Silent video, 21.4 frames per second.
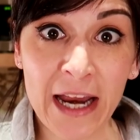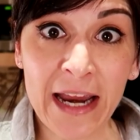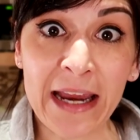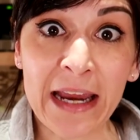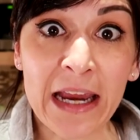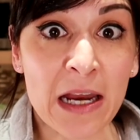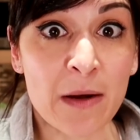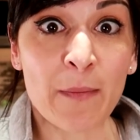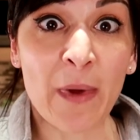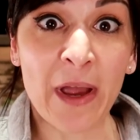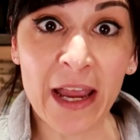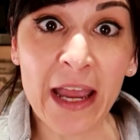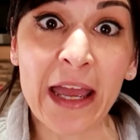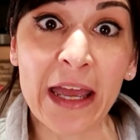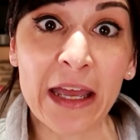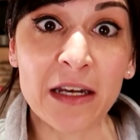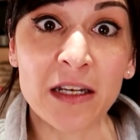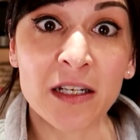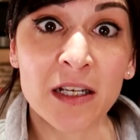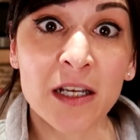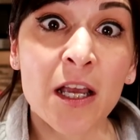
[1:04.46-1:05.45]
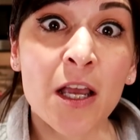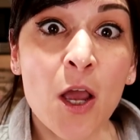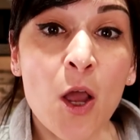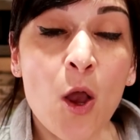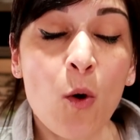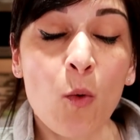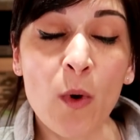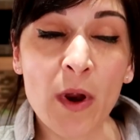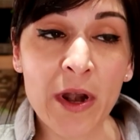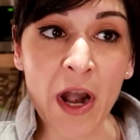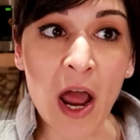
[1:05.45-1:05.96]
day in my head.
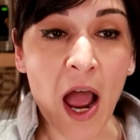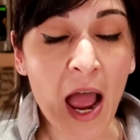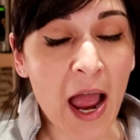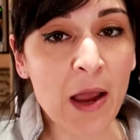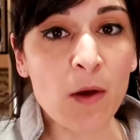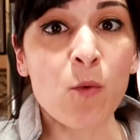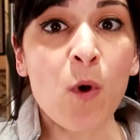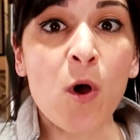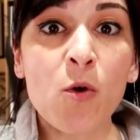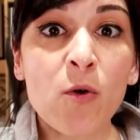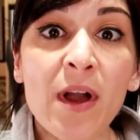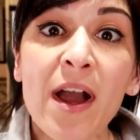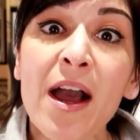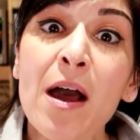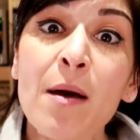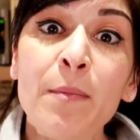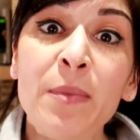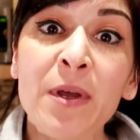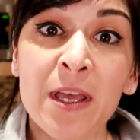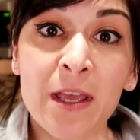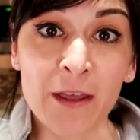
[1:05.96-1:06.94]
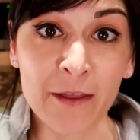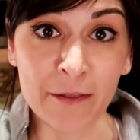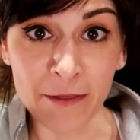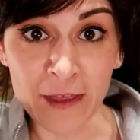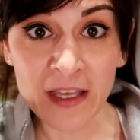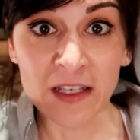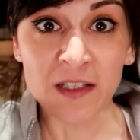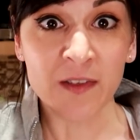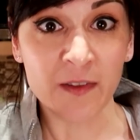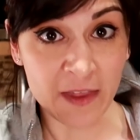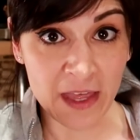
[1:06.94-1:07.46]
When I woke up,
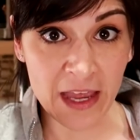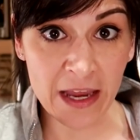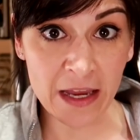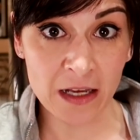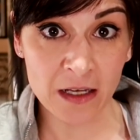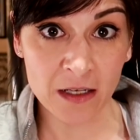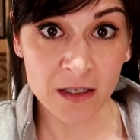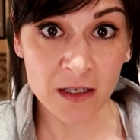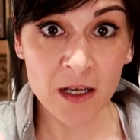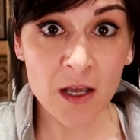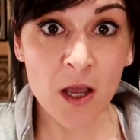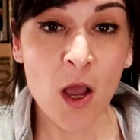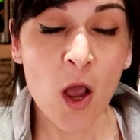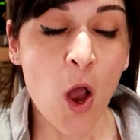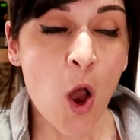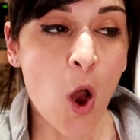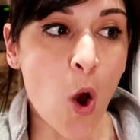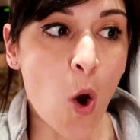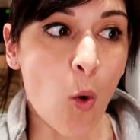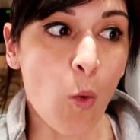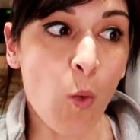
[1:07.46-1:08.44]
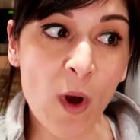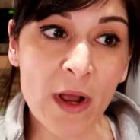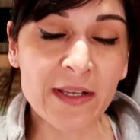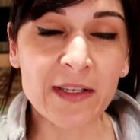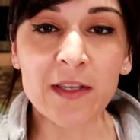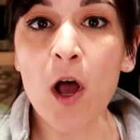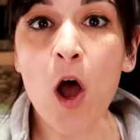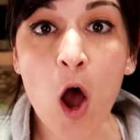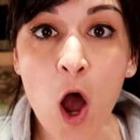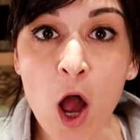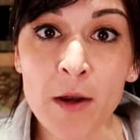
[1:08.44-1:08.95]
this thing
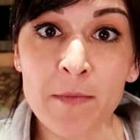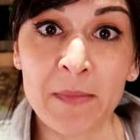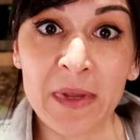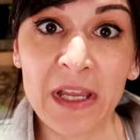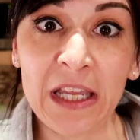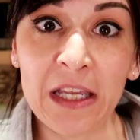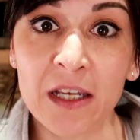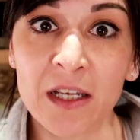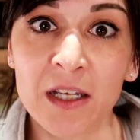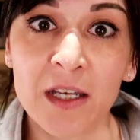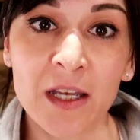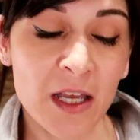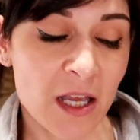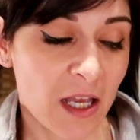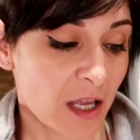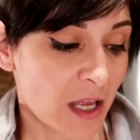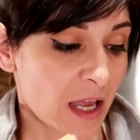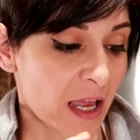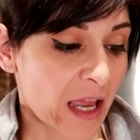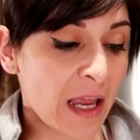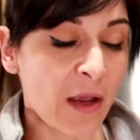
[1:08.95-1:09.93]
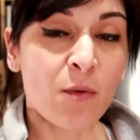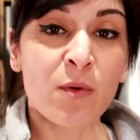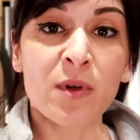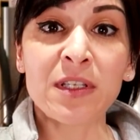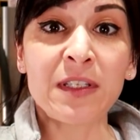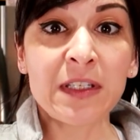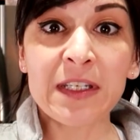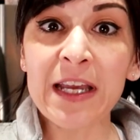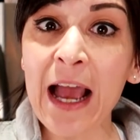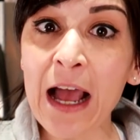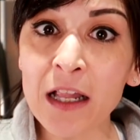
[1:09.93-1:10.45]
was on me. It
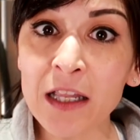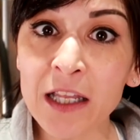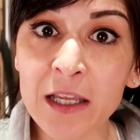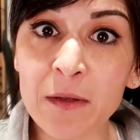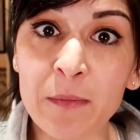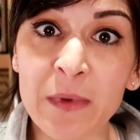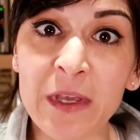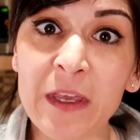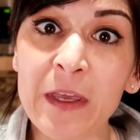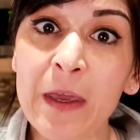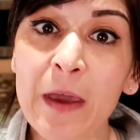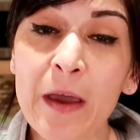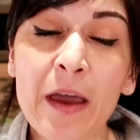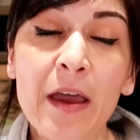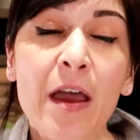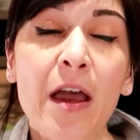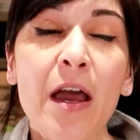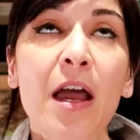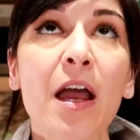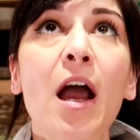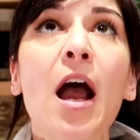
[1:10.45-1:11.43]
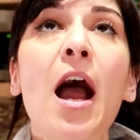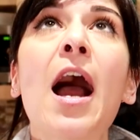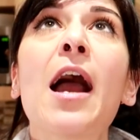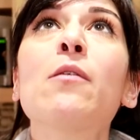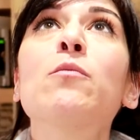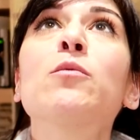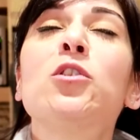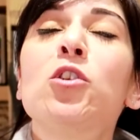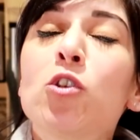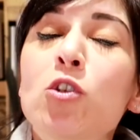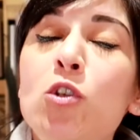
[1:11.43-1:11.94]
was telling me I
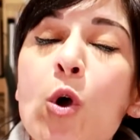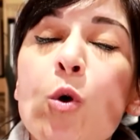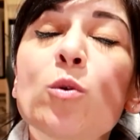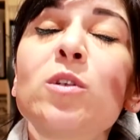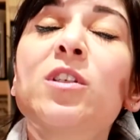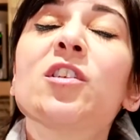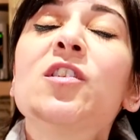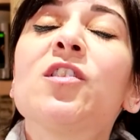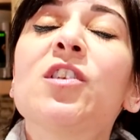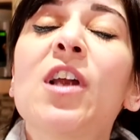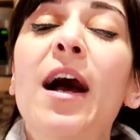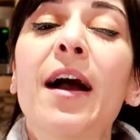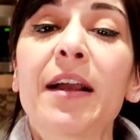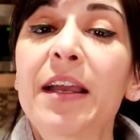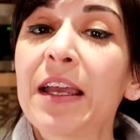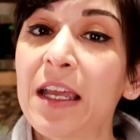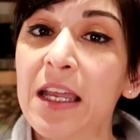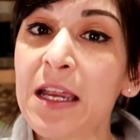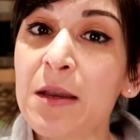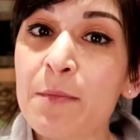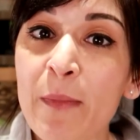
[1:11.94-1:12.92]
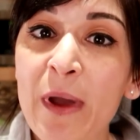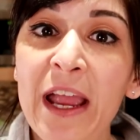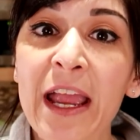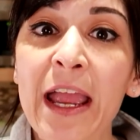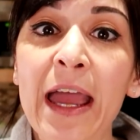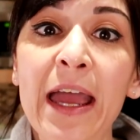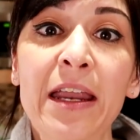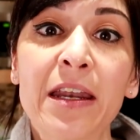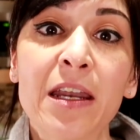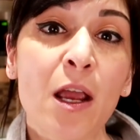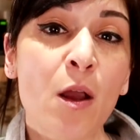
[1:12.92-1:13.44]
was so stuck in my
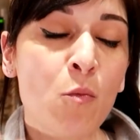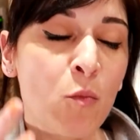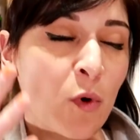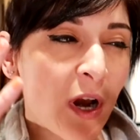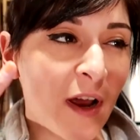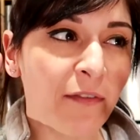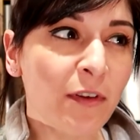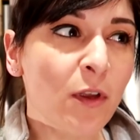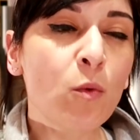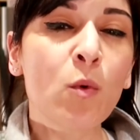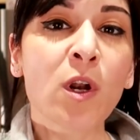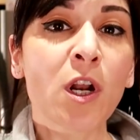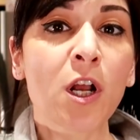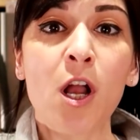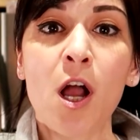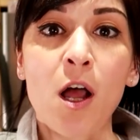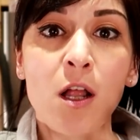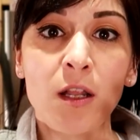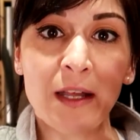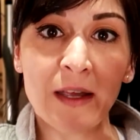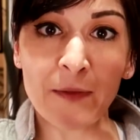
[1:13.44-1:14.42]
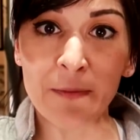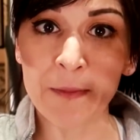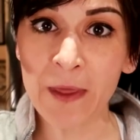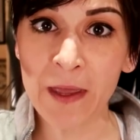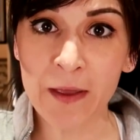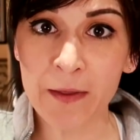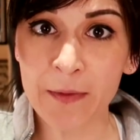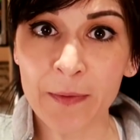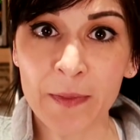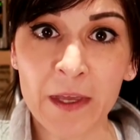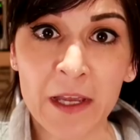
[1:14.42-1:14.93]
head, and whatever you want to call it,
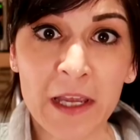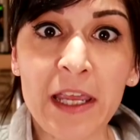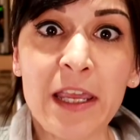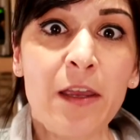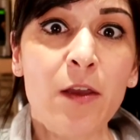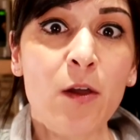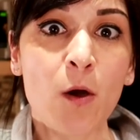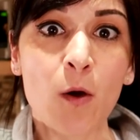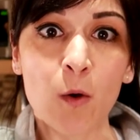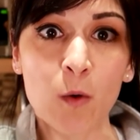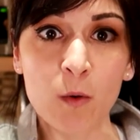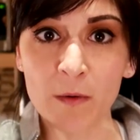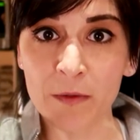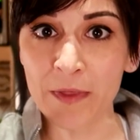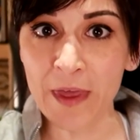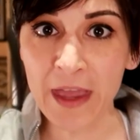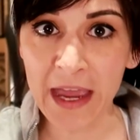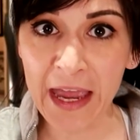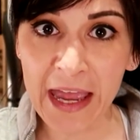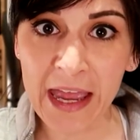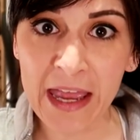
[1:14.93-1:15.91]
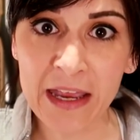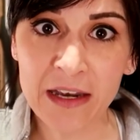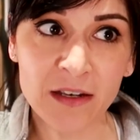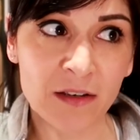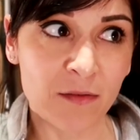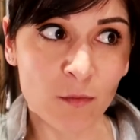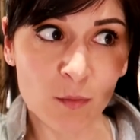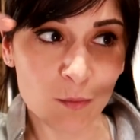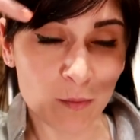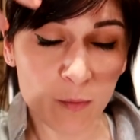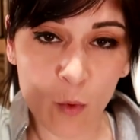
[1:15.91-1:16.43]
the, the ego, the
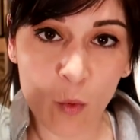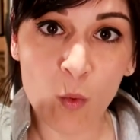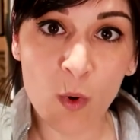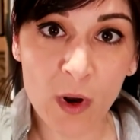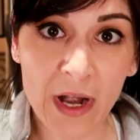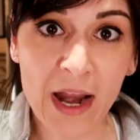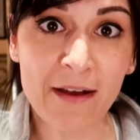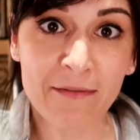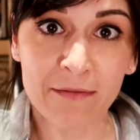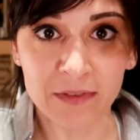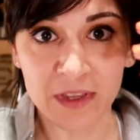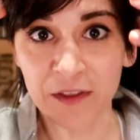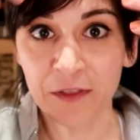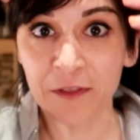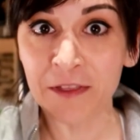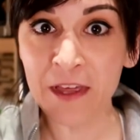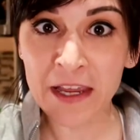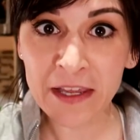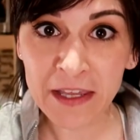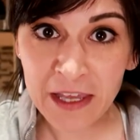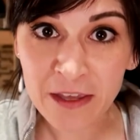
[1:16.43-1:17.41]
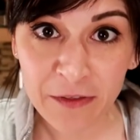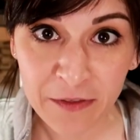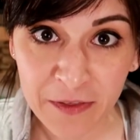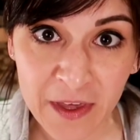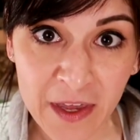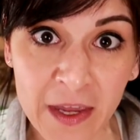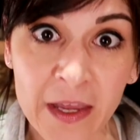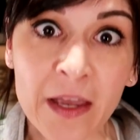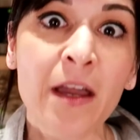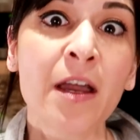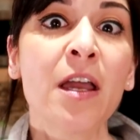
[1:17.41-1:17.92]
head, whatever, the thinky
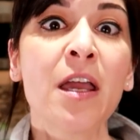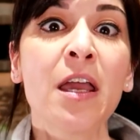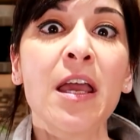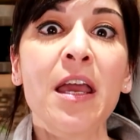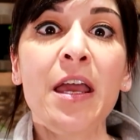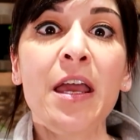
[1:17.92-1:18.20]
thing,